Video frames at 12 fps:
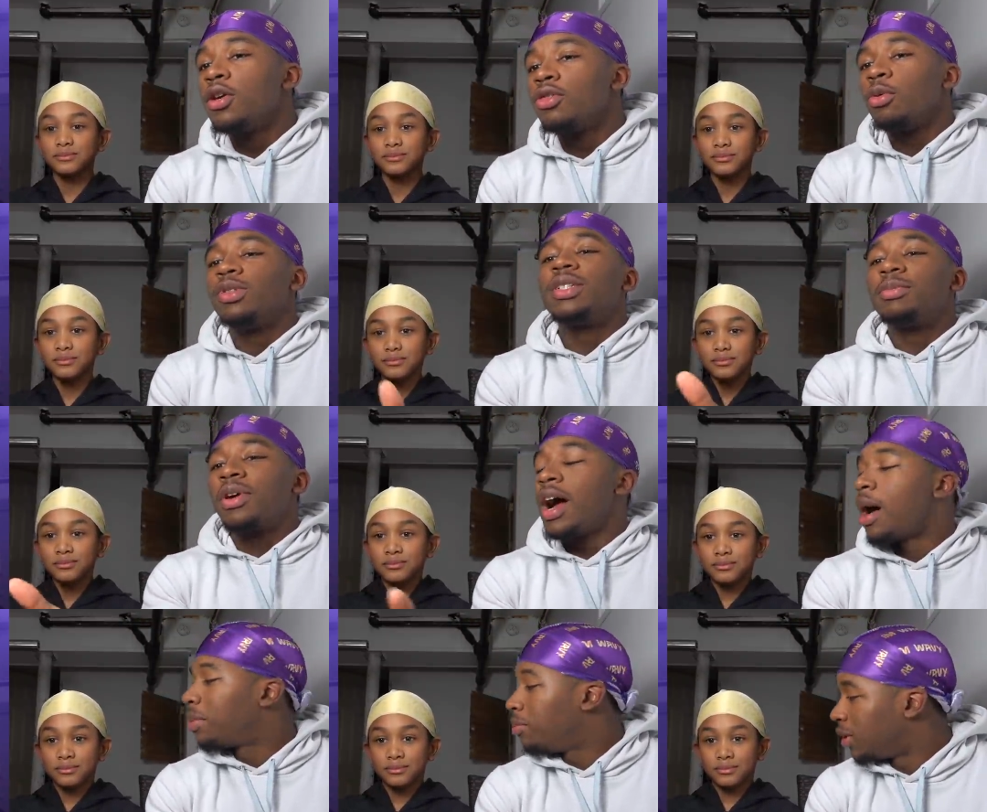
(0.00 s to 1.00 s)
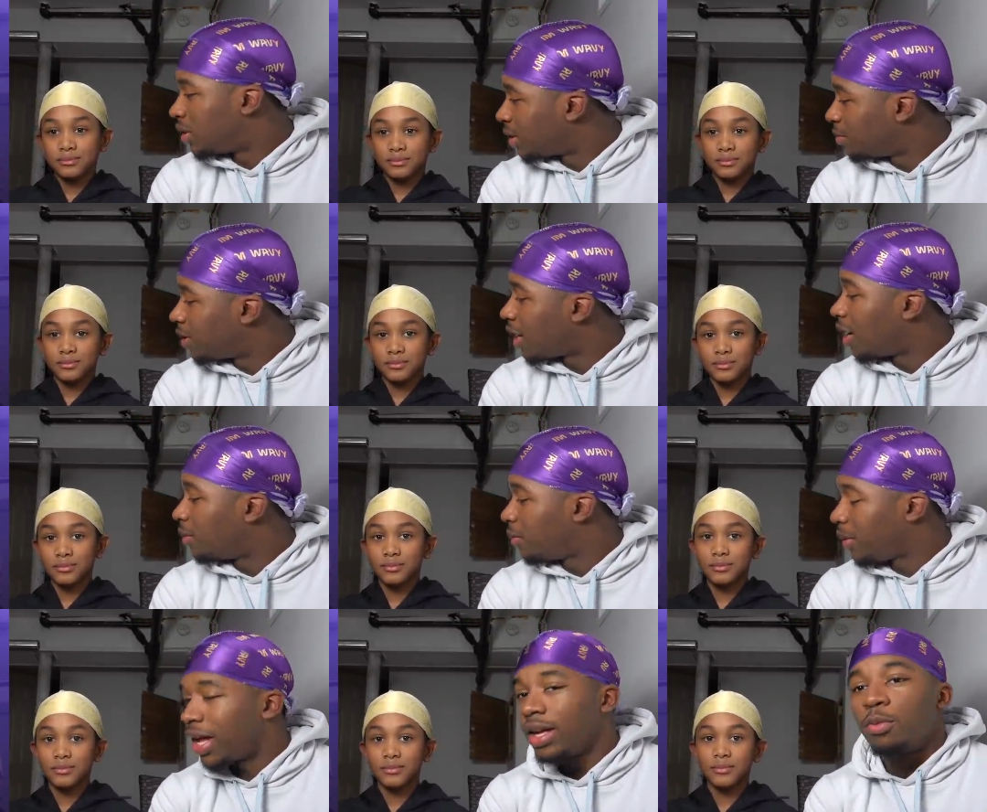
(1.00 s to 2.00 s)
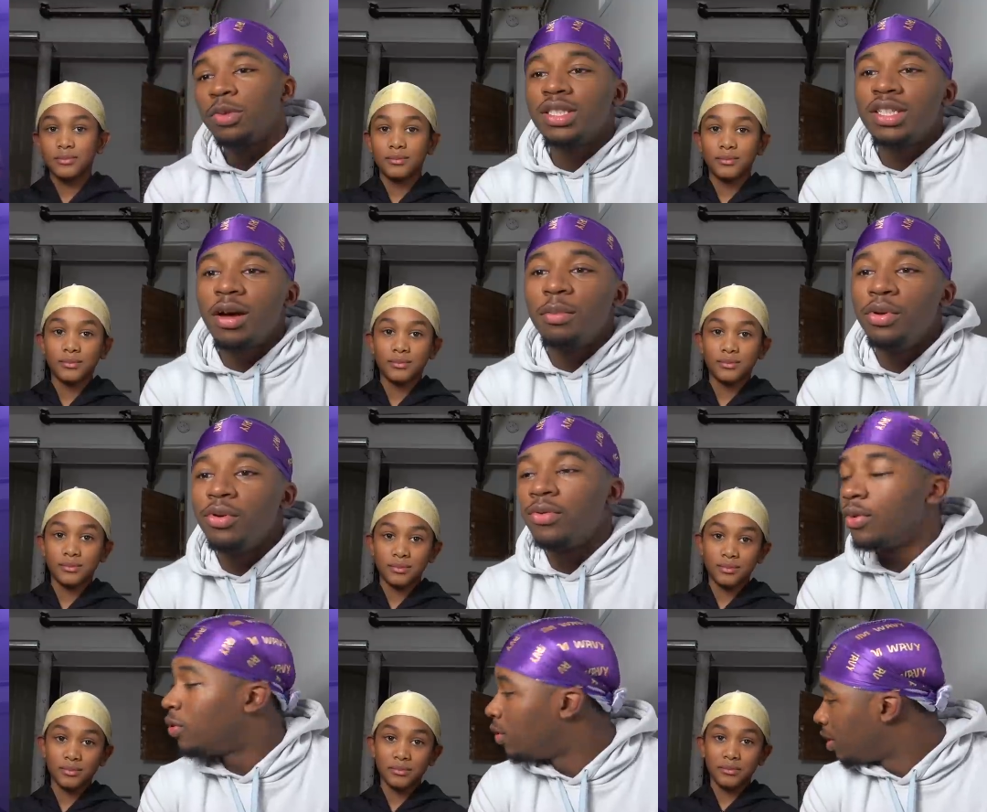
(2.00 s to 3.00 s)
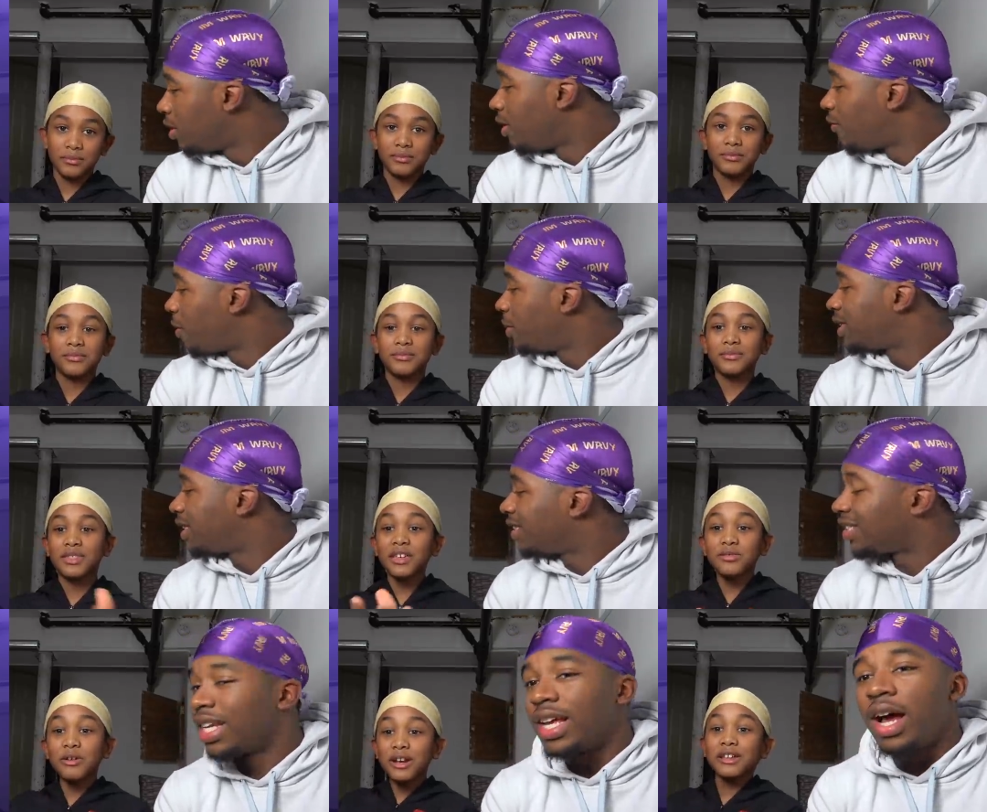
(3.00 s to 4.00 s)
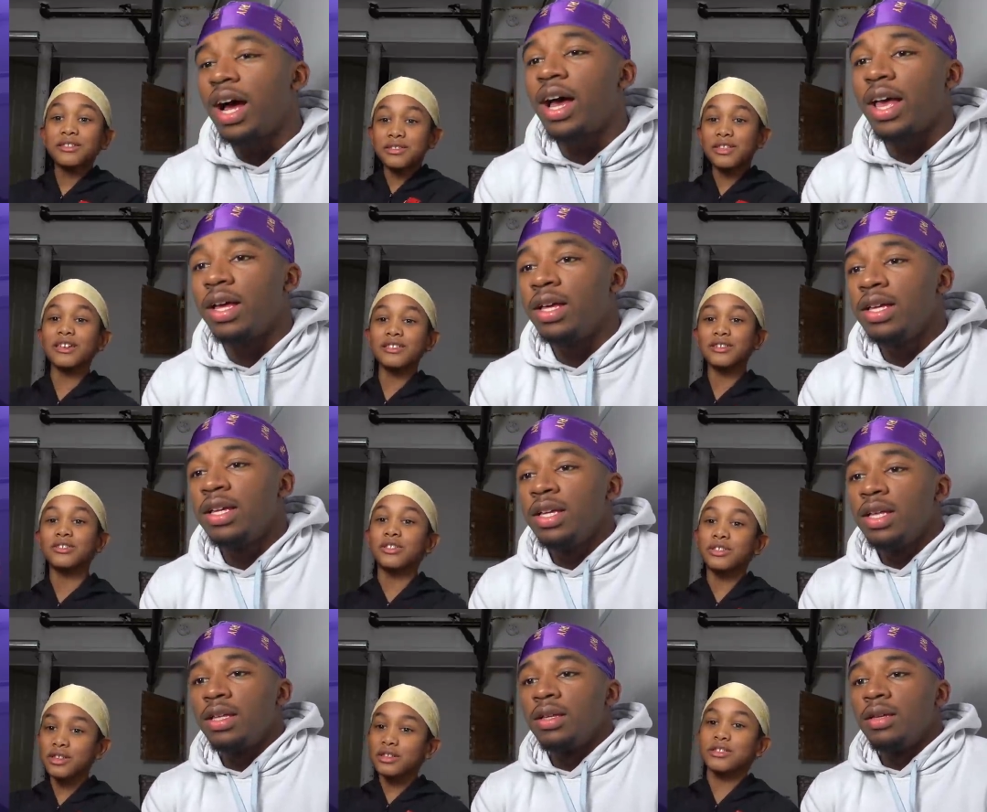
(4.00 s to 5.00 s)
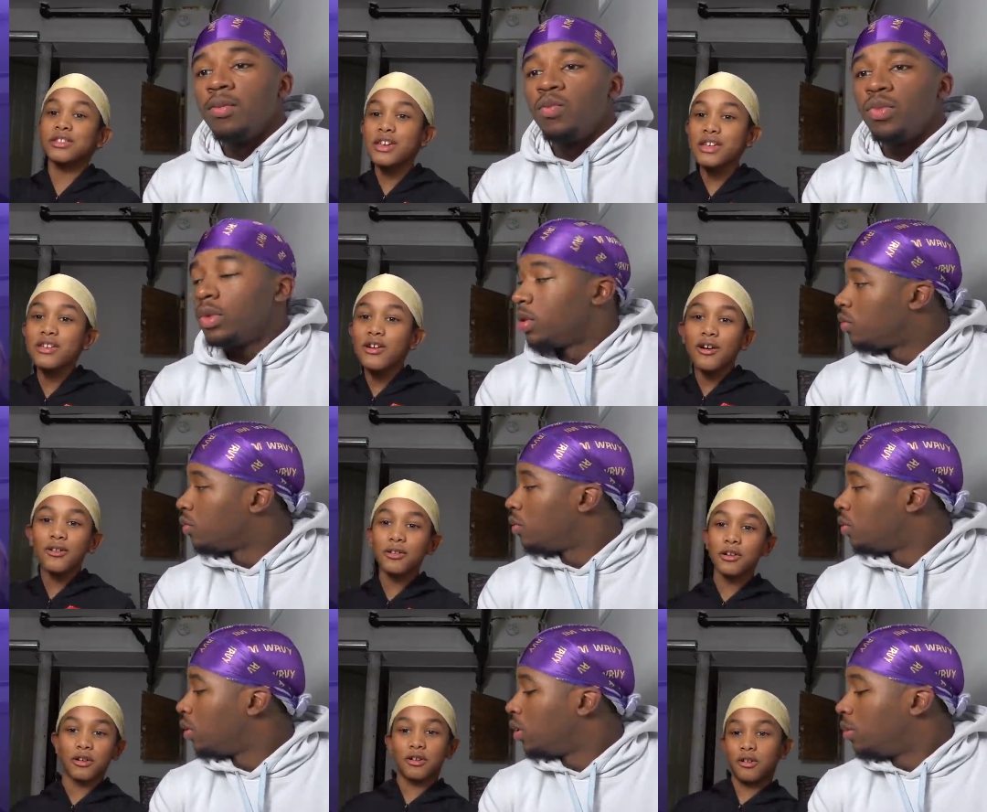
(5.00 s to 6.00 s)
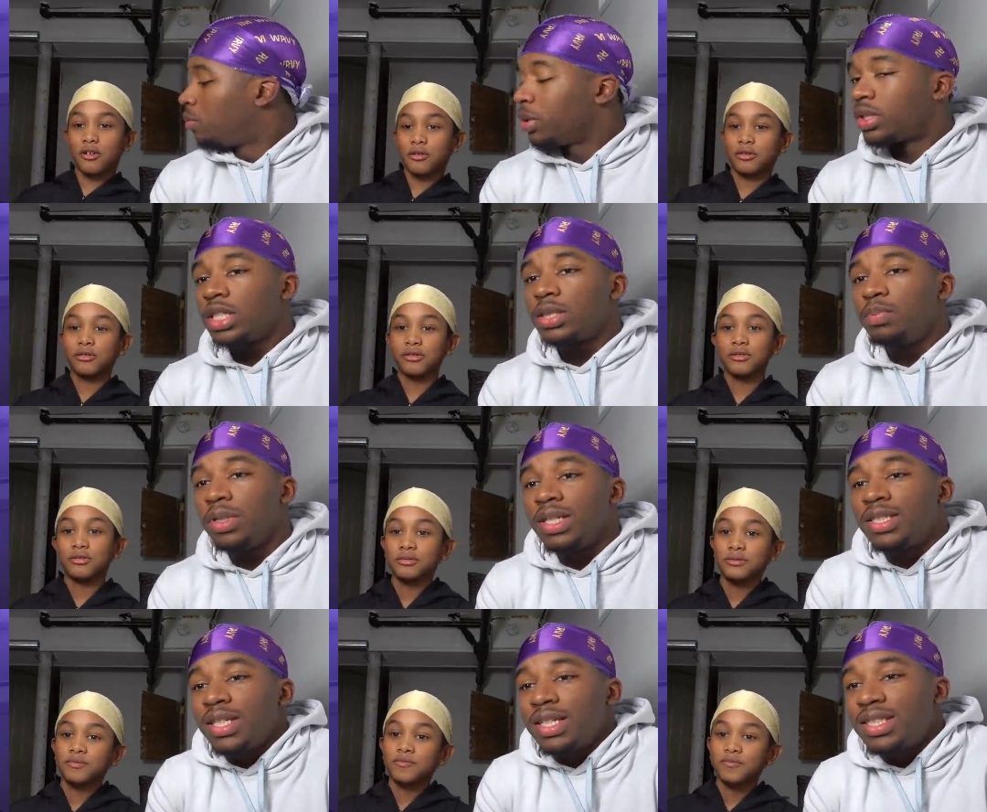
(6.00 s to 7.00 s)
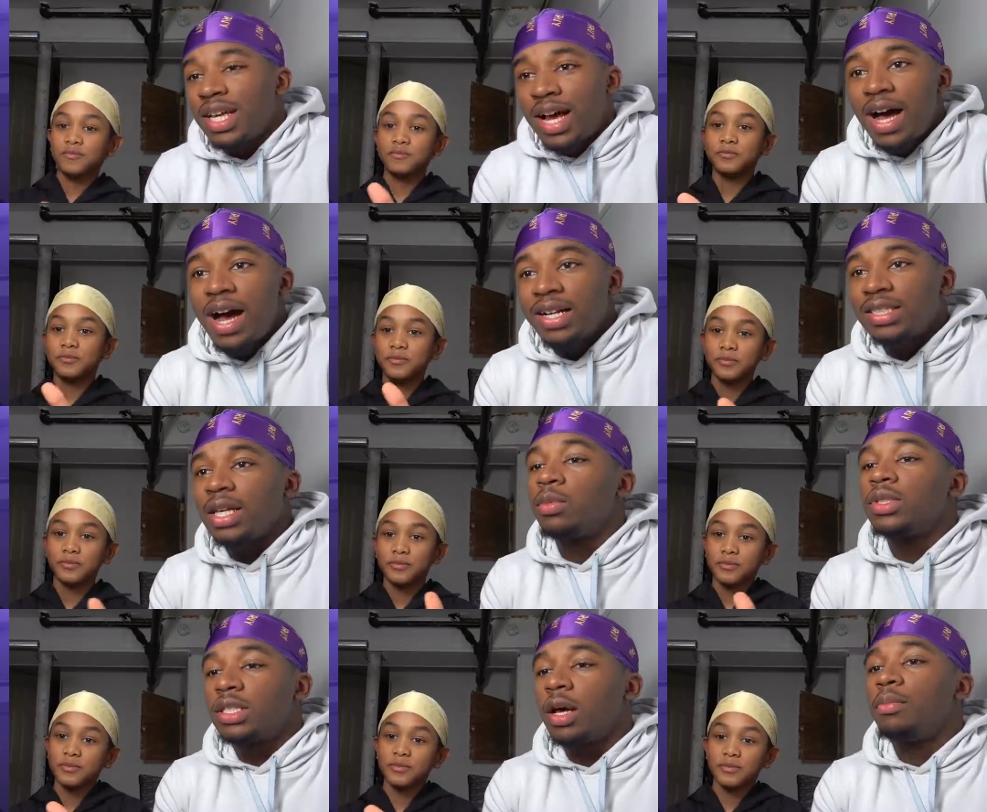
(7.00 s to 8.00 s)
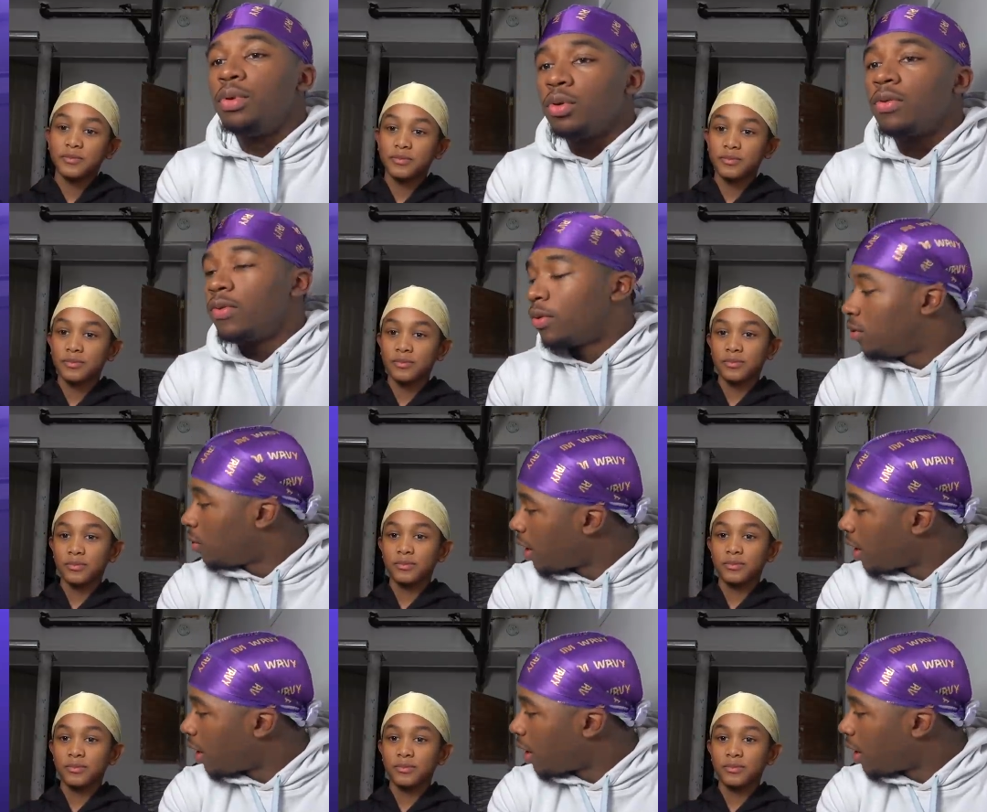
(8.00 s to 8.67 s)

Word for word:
Speaker 1: throwing some compliments sometimes. Be like, "What's up, beautiful?" You feel me? Instead That's of saying what I said
Speaker 2: to the sixteen-year-old girl.
Speaker 1: But just be instead of saying hi, just say, "What's up, beautiful?"